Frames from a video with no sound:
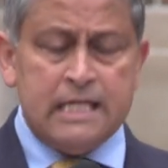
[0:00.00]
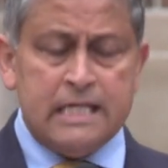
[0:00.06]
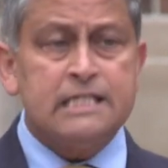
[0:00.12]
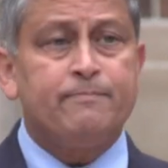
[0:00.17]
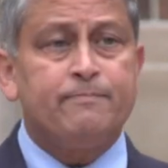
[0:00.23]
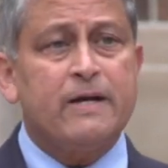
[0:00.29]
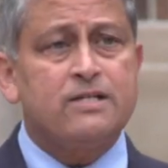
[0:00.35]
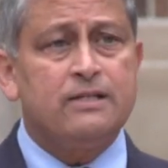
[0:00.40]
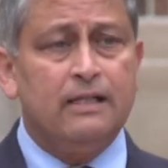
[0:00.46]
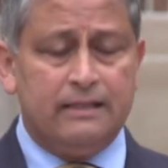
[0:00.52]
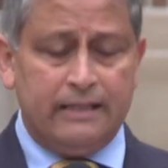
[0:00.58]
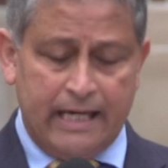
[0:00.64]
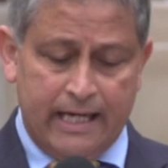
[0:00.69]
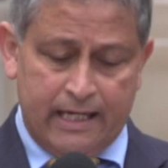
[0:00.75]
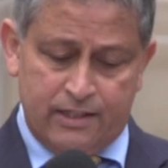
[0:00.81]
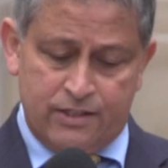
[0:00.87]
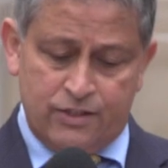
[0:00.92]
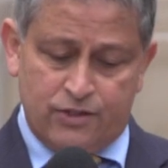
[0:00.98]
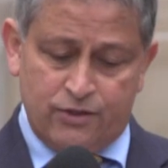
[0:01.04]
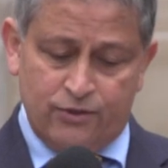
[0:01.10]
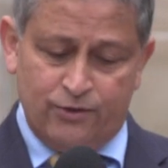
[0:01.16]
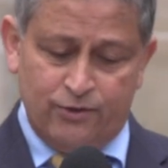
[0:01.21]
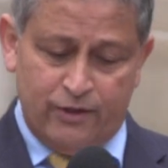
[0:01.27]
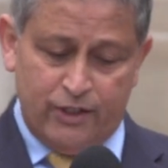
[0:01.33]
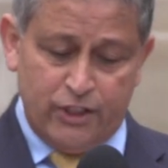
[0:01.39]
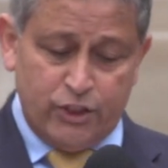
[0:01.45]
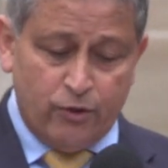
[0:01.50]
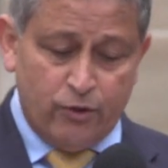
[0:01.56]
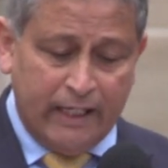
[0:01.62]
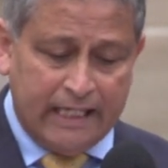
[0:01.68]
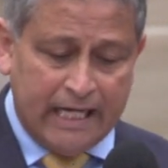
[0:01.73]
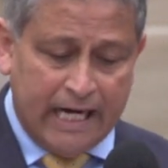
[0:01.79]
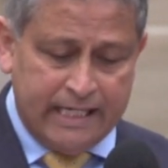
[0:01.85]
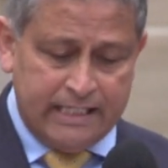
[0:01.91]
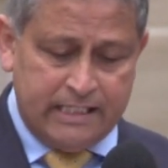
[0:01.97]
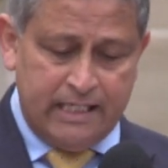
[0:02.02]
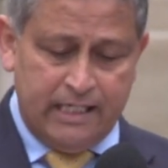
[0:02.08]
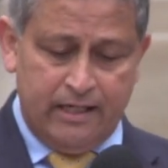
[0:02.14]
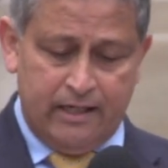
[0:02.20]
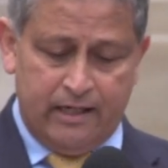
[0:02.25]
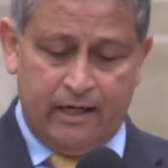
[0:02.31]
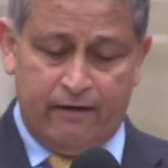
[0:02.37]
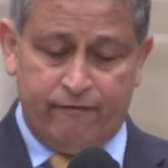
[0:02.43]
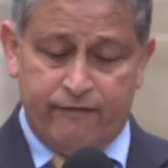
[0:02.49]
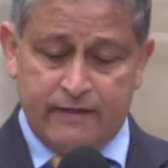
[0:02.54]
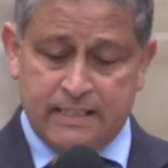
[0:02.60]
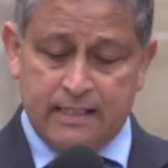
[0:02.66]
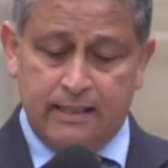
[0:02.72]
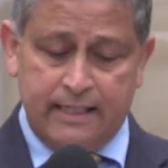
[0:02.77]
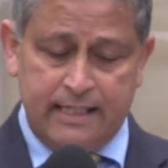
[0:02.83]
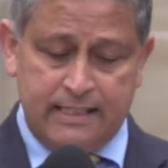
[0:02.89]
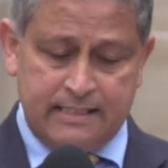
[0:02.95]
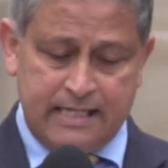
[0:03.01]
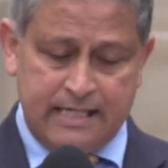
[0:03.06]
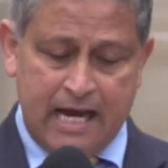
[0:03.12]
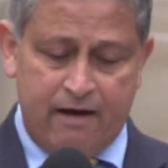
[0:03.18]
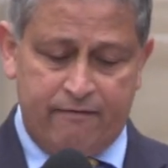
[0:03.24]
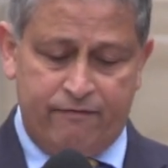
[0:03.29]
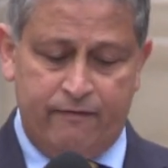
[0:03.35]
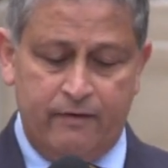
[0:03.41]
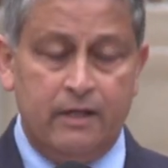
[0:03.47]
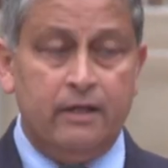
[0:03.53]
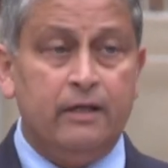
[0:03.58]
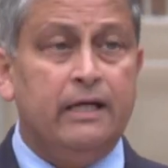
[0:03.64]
Special thanks to unit IT and facility staff